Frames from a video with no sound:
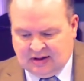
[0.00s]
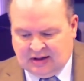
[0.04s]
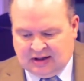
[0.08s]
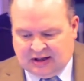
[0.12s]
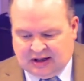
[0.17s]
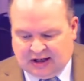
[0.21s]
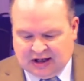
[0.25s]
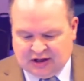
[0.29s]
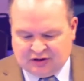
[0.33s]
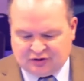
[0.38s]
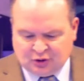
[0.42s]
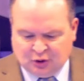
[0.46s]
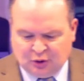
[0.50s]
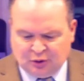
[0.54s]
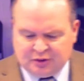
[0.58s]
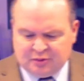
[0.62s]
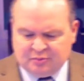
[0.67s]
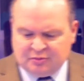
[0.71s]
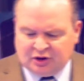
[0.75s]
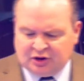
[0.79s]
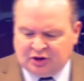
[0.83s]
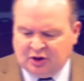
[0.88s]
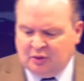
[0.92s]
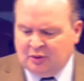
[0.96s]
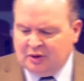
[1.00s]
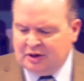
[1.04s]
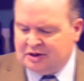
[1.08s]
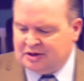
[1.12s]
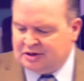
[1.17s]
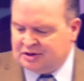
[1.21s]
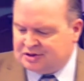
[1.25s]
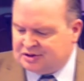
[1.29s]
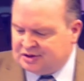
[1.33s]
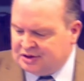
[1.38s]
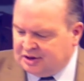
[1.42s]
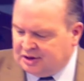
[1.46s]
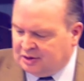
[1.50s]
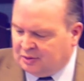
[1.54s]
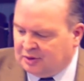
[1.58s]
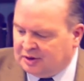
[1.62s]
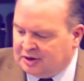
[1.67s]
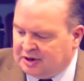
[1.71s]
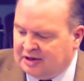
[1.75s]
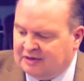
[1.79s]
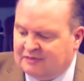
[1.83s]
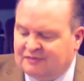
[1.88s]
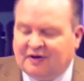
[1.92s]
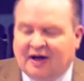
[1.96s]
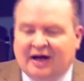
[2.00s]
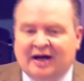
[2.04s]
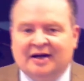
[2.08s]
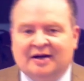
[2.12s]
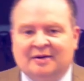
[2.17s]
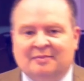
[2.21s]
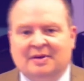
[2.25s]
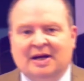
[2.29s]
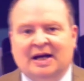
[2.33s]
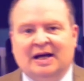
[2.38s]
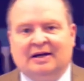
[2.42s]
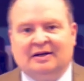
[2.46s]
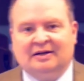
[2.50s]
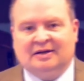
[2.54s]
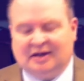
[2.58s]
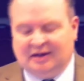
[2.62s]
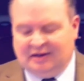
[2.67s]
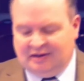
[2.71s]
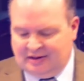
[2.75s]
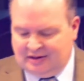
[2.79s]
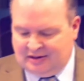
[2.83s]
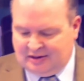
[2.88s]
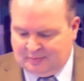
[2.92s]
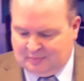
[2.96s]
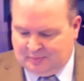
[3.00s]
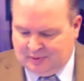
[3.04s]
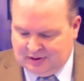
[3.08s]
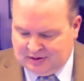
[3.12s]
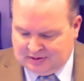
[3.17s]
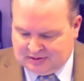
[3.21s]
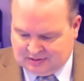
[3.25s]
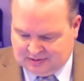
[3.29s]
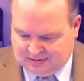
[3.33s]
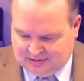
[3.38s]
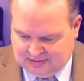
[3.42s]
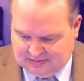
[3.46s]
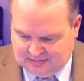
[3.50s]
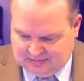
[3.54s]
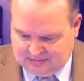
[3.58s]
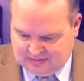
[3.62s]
He told them to go into the city where they'd find a man carrying a pitcher